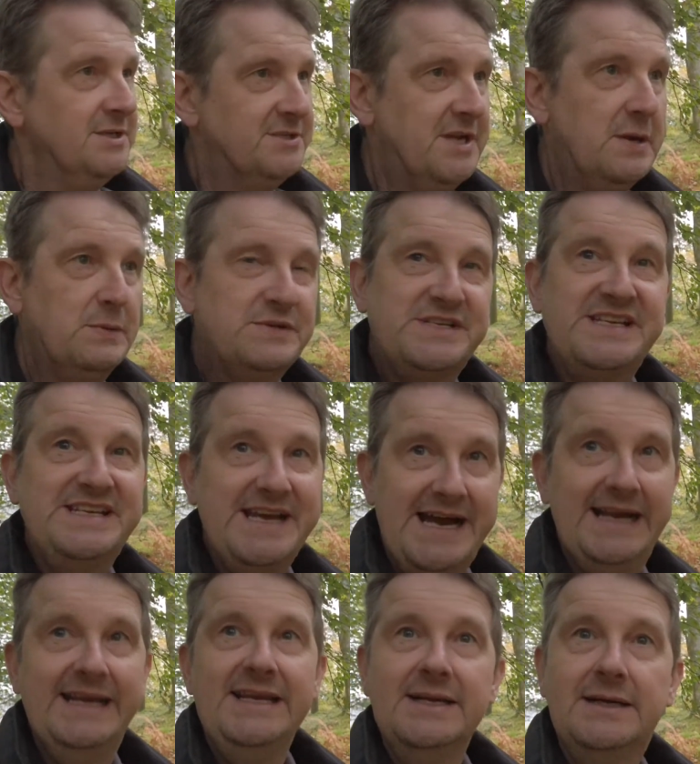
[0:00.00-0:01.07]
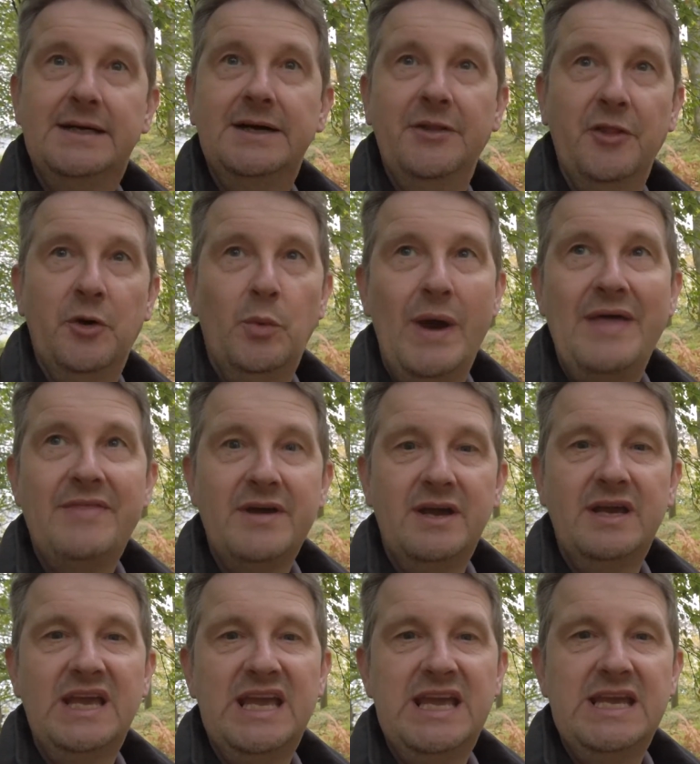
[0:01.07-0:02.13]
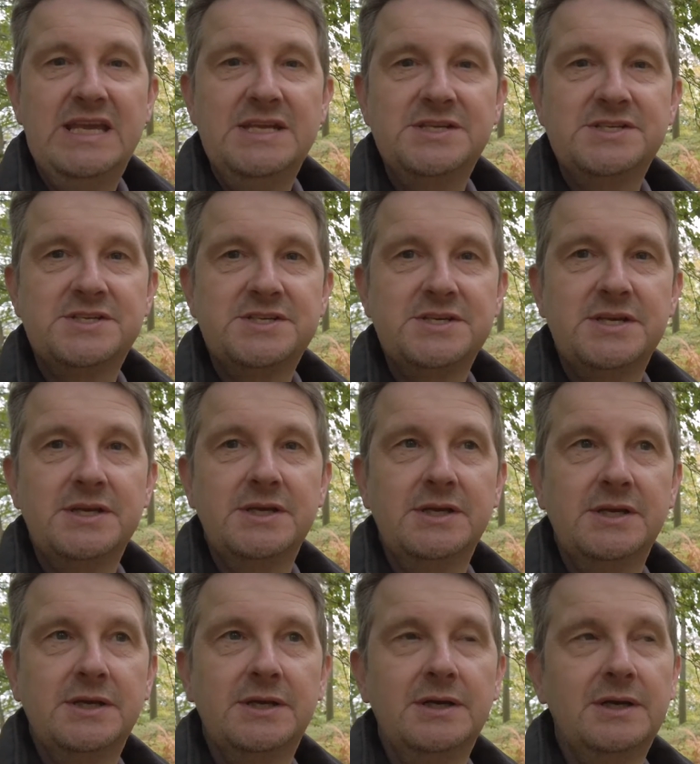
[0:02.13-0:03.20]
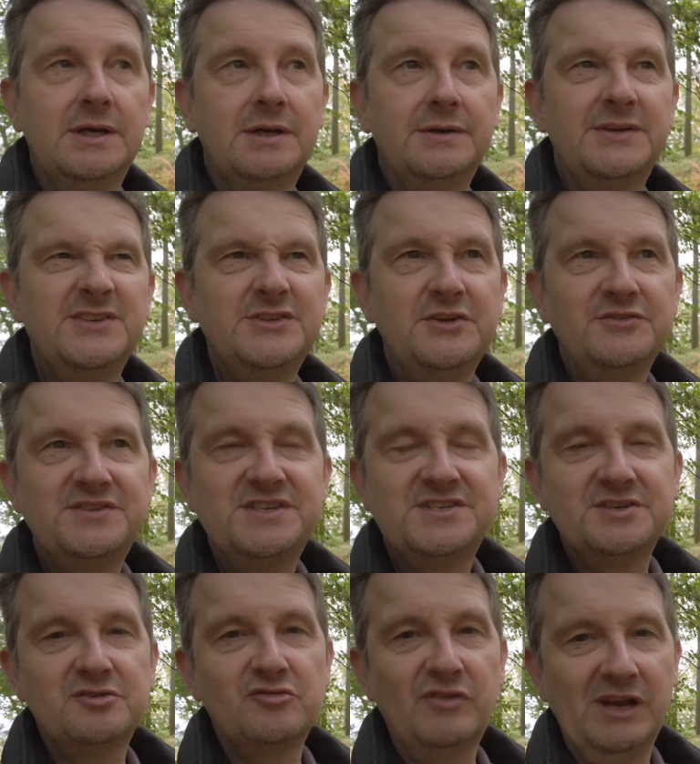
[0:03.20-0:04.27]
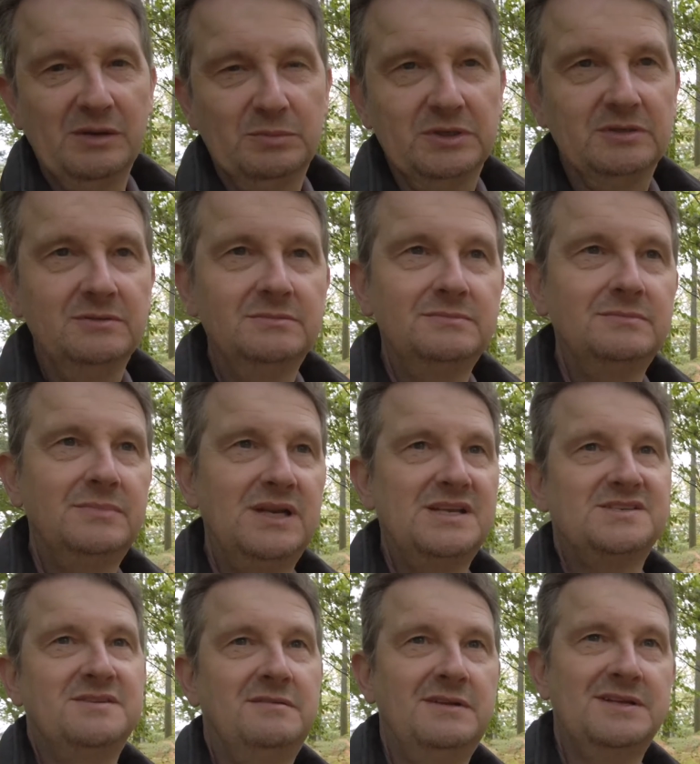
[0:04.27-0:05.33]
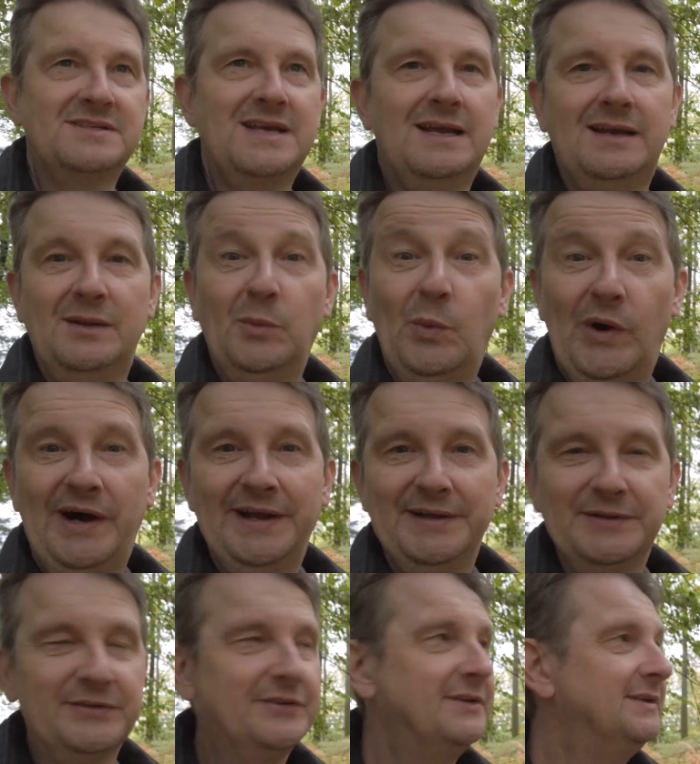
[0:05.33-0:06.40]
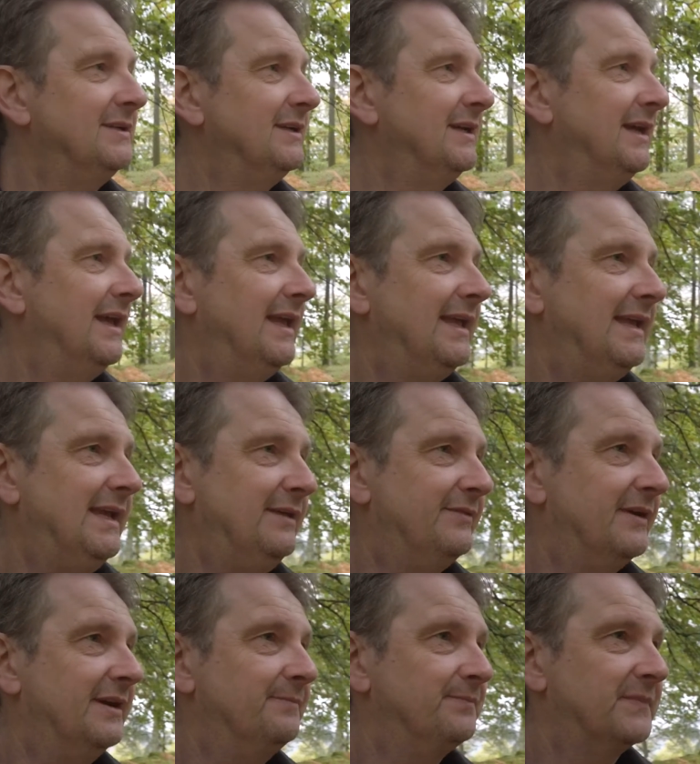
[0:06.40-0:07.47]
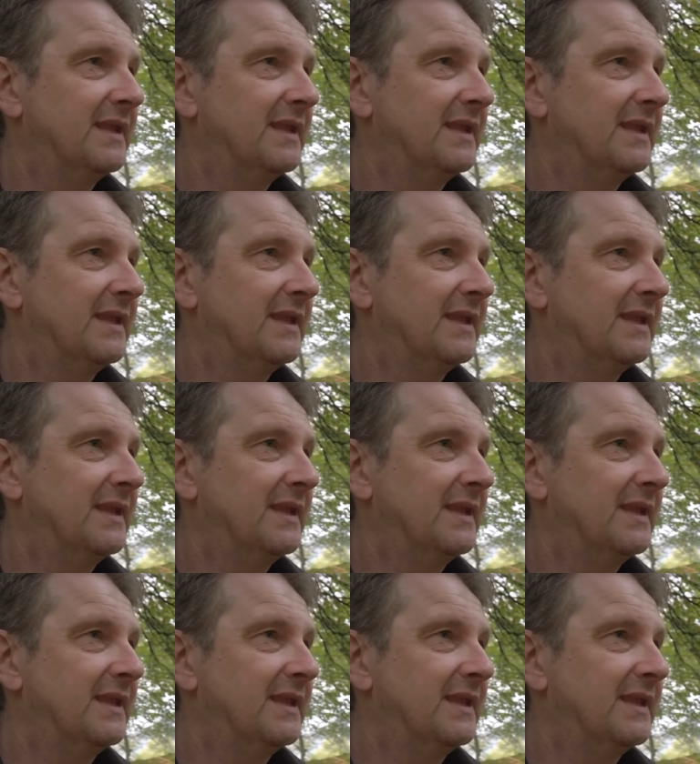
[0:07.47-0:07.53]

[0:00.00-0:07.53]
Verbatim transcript: So today the weather is, it's not disagreeable, but it's not exactly wild either.